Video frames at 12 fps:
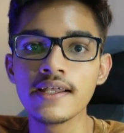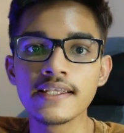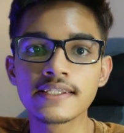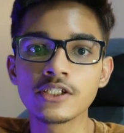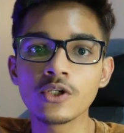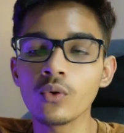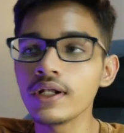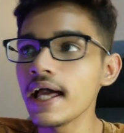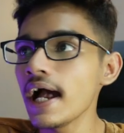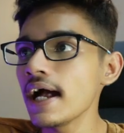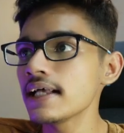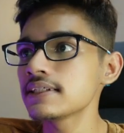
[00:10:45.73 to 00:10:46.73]
is known
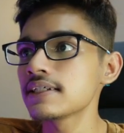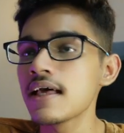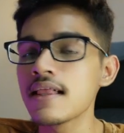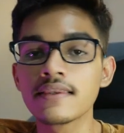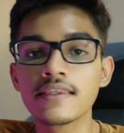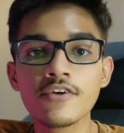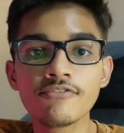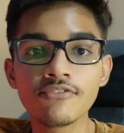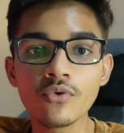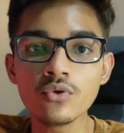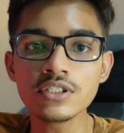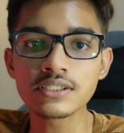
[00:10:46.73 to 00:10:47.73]
as the
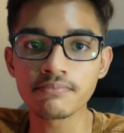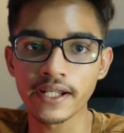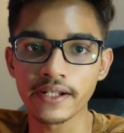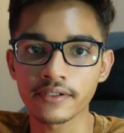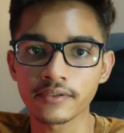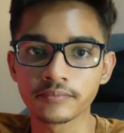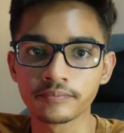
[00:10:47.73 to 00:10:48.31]
fool's mate.